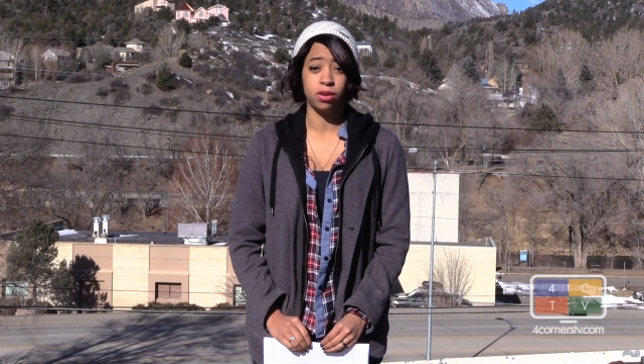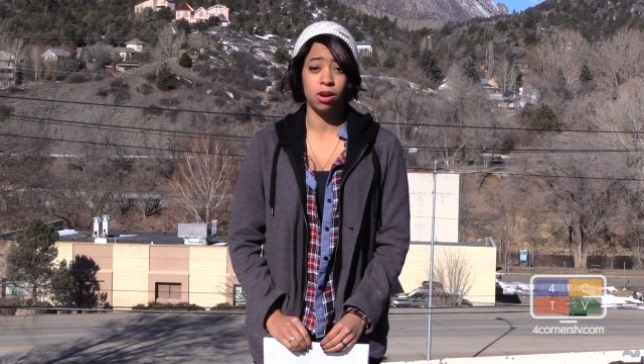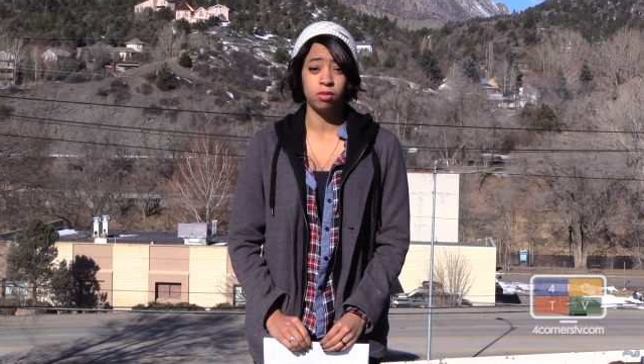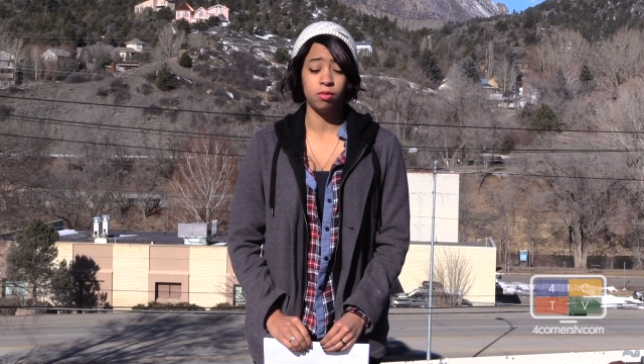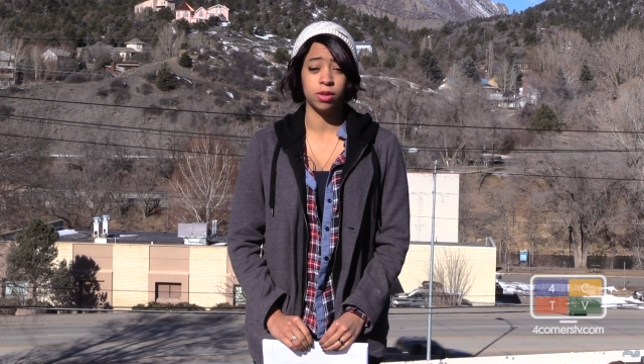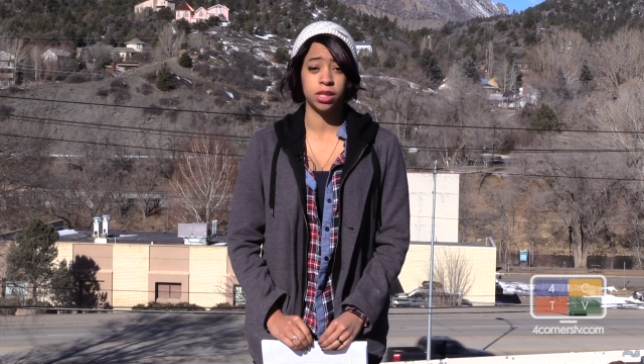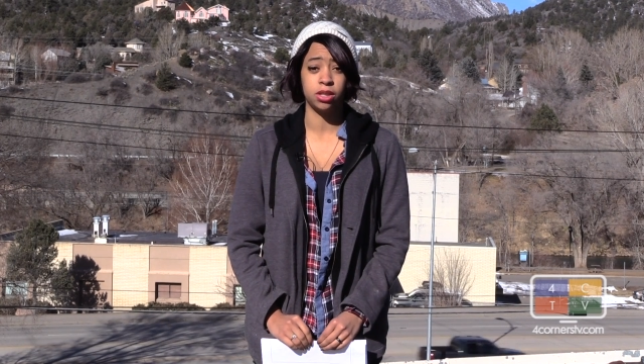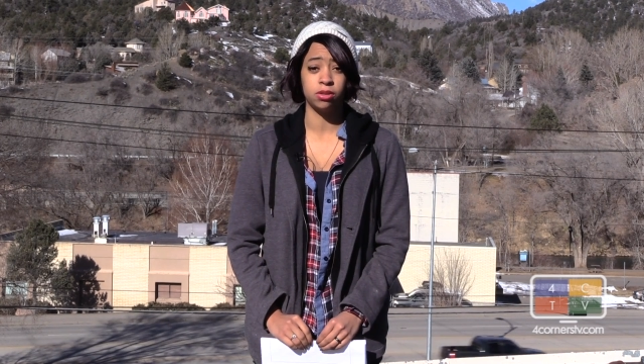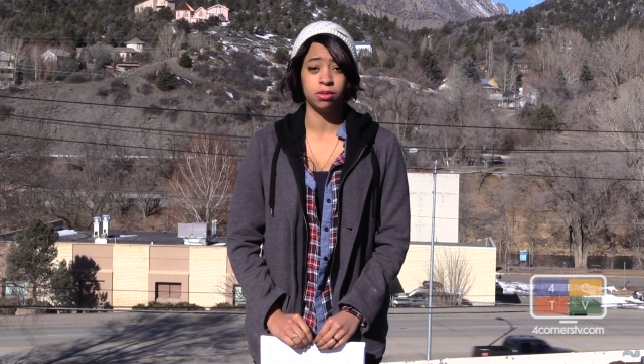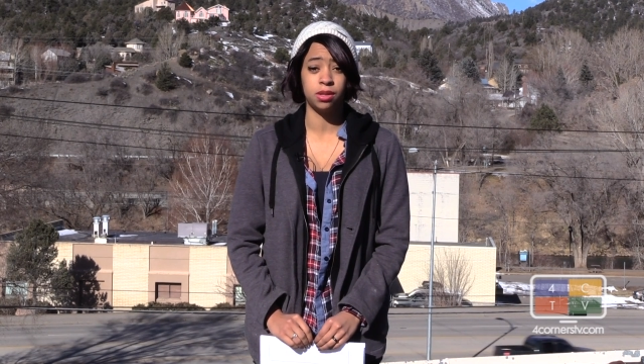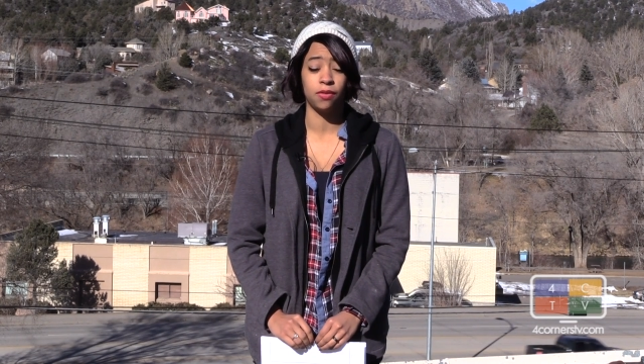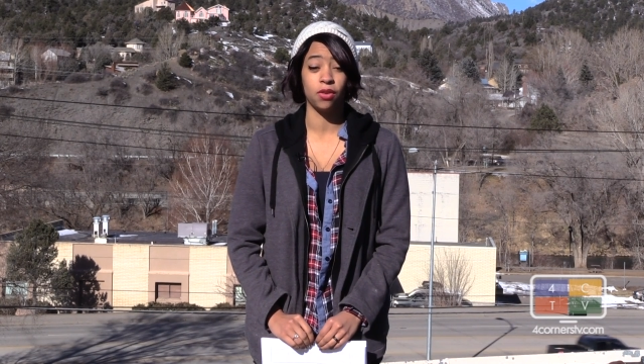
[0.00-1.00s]
drone was
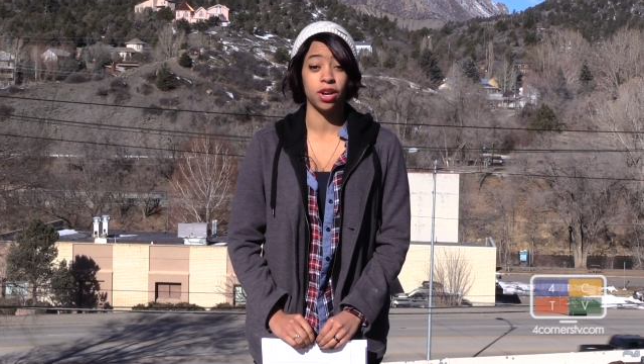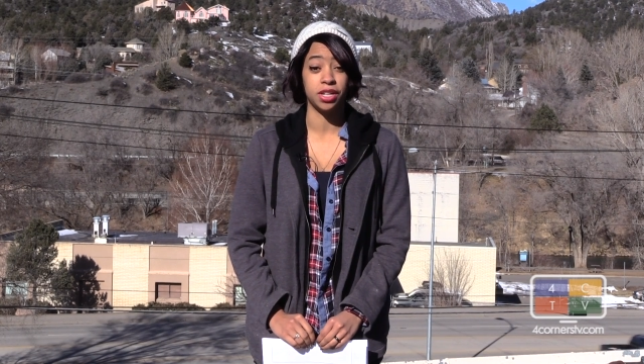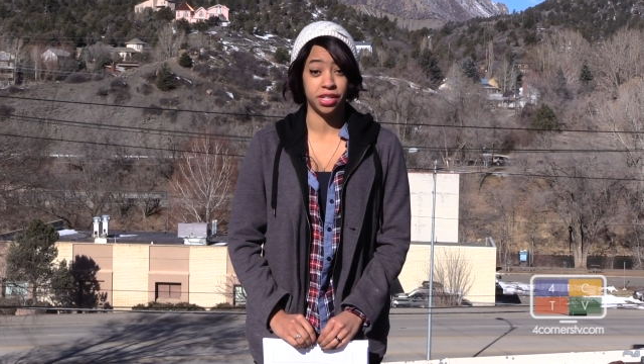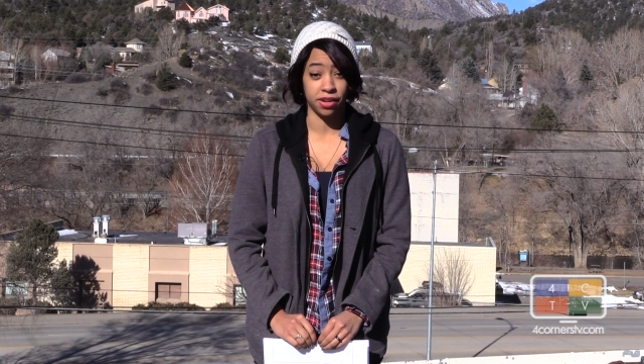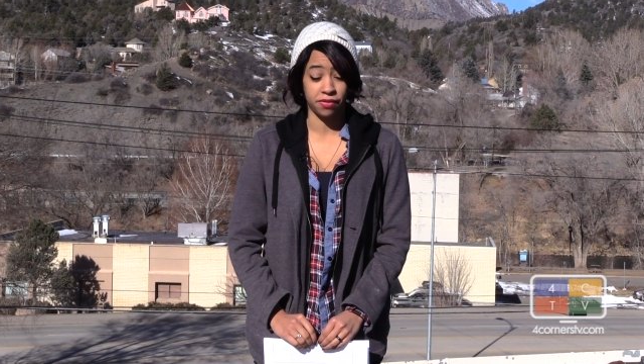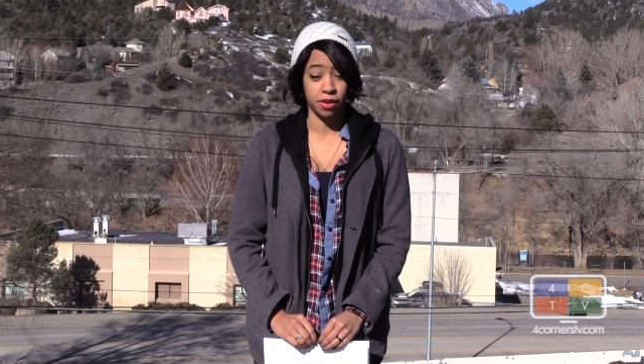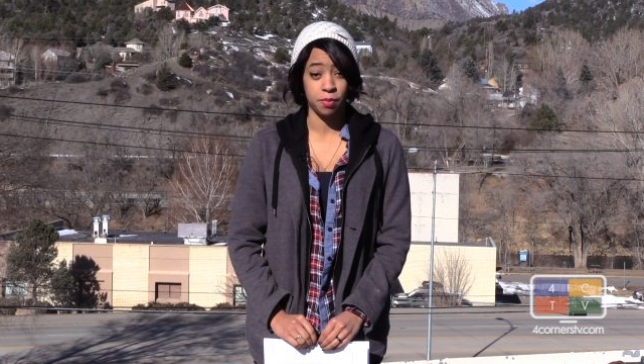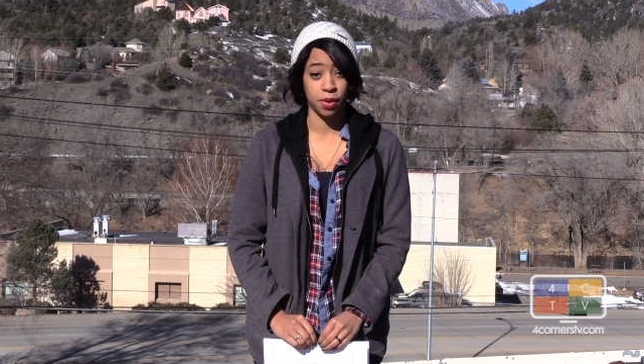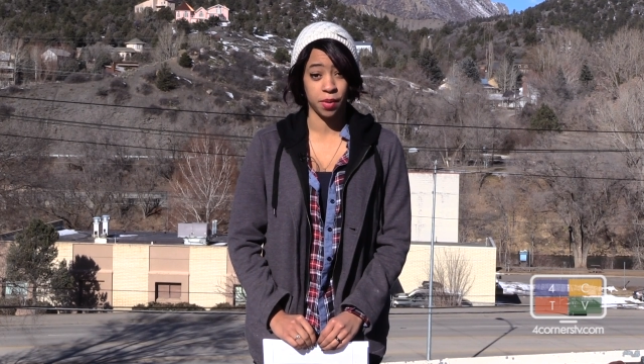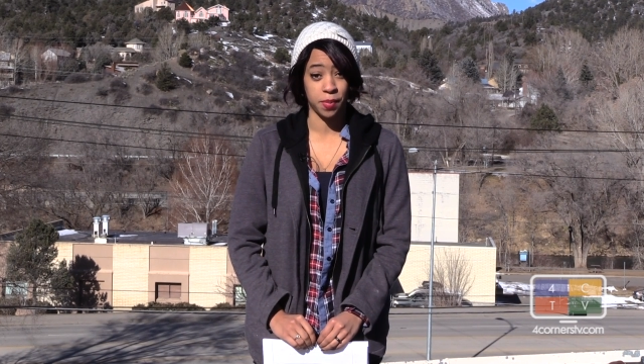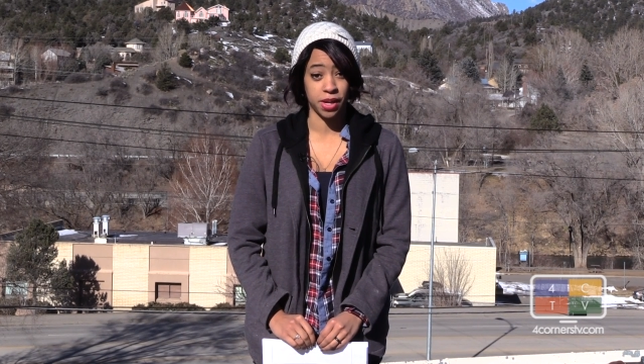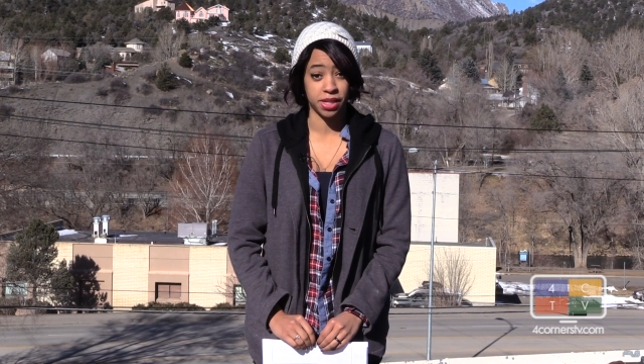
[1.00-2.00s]
used for a different
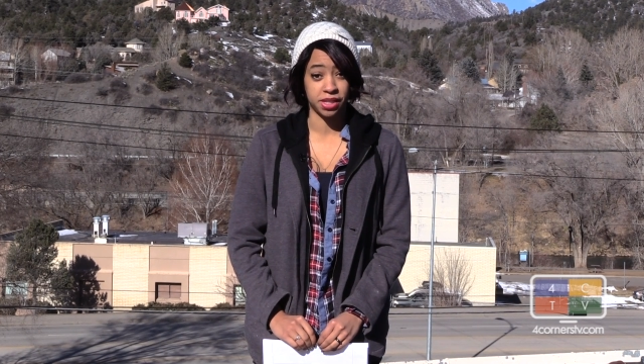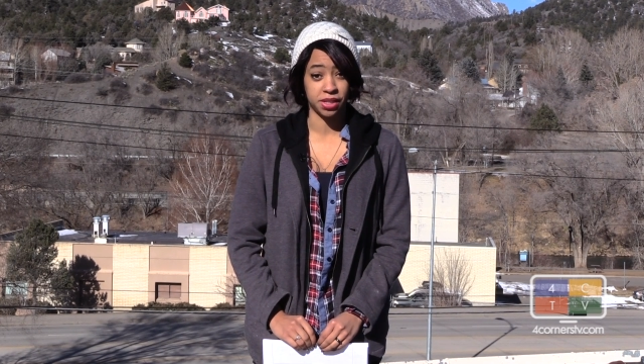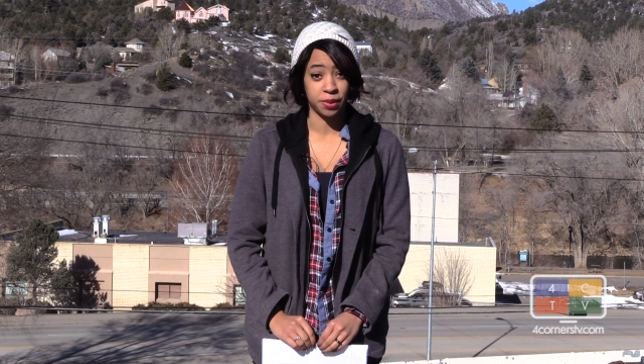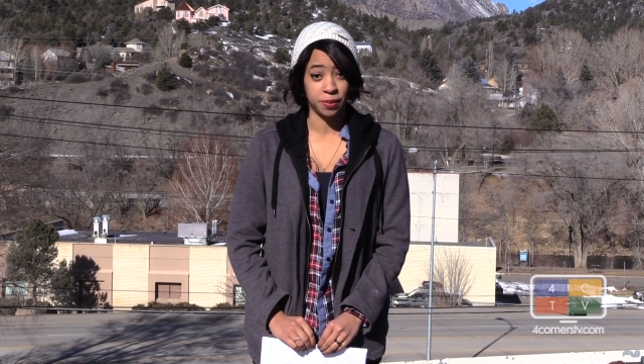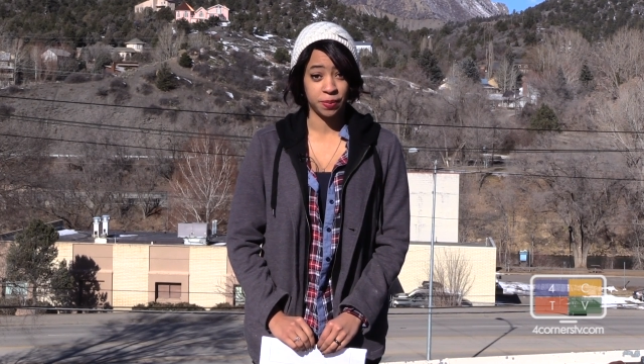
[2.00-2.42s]
purpose.